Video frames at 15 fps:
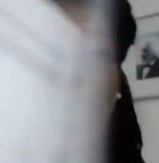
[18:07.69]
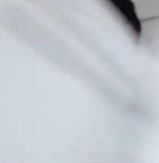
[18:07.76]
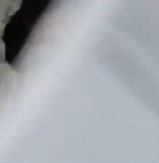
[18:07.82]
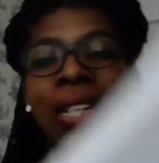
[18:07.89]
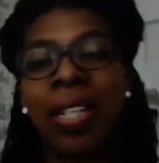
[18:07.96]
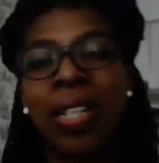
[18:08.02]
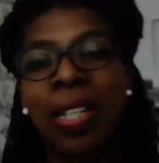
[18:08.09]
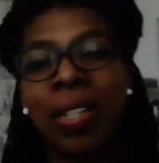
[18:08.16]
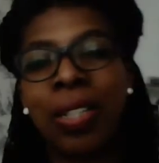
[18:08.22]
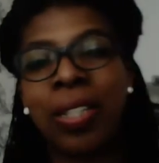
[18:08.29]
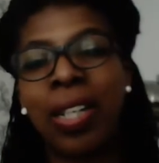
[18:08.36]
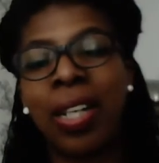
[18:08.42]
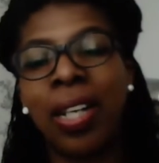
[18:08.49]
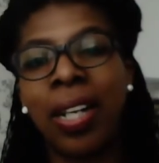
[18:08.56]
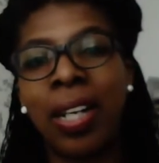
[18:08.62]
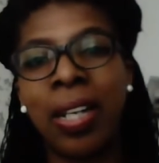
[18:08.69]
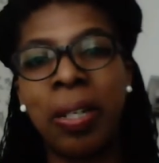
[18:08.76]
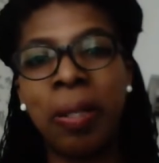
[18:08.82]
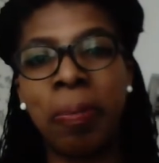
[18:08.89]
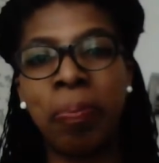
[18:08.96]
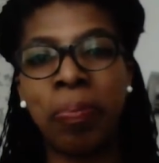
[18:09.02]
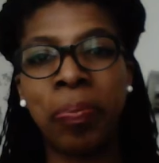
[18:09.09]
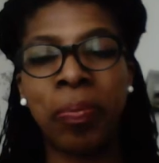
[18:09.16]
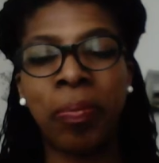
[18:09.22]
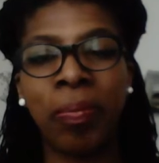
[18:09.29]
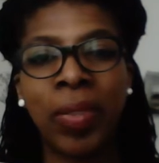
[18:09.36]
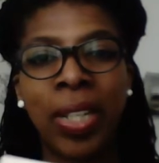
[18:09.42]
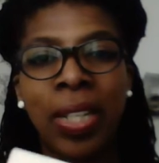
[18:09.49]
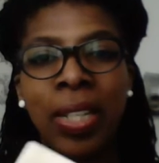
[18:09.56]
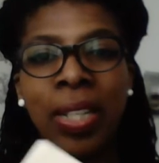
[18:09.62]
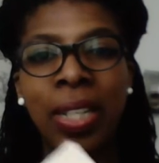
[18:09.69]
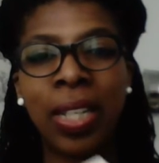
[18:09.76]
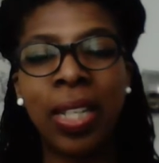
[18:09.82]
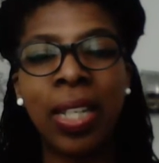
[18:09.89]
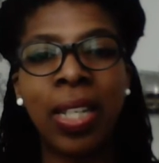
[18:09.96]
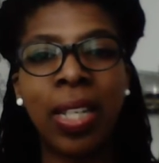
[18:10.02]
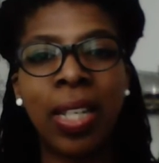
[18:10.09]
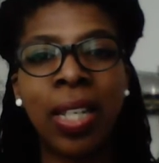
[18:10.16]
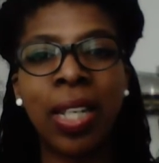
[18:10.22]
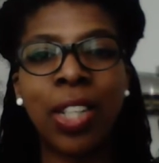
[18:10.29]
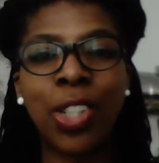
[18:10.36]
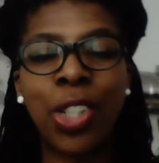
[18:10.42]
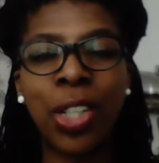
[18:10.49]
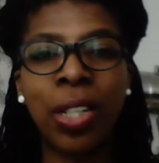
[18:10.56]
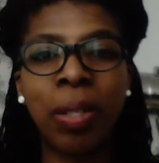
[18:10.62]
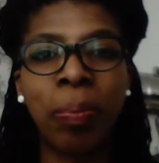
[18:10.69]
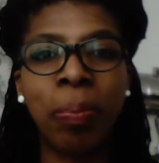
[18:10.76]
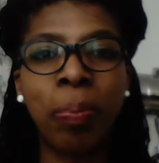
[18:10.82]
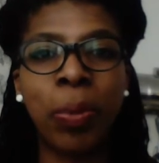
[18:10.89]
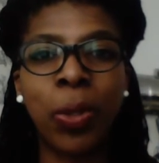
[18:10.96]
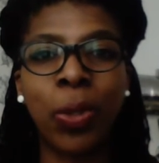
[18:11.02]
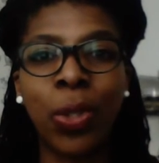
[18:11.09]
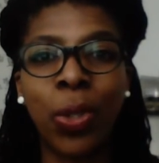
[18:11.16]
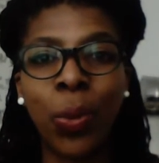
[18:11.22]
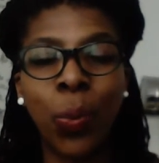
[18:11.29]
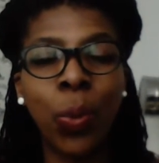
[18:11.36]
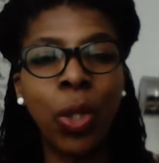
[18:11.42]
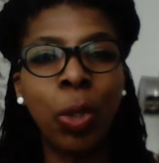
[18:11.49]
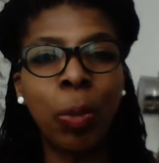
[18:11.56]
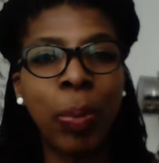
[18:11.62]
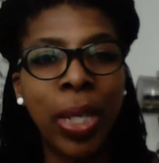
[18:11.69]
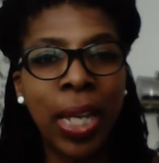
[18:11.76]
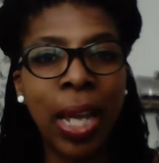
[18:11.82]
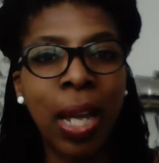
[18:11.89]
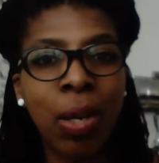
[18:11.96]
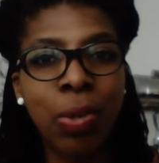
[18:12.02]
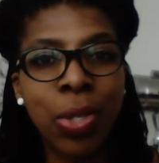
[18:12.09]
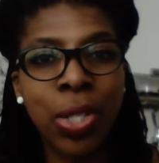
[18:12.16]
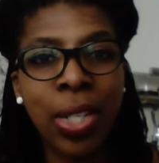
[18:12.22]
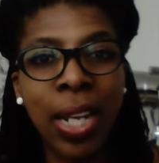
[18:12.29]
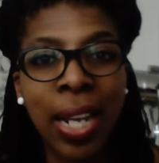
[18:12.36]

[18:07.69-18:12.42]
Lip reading: And the kitchen book will be out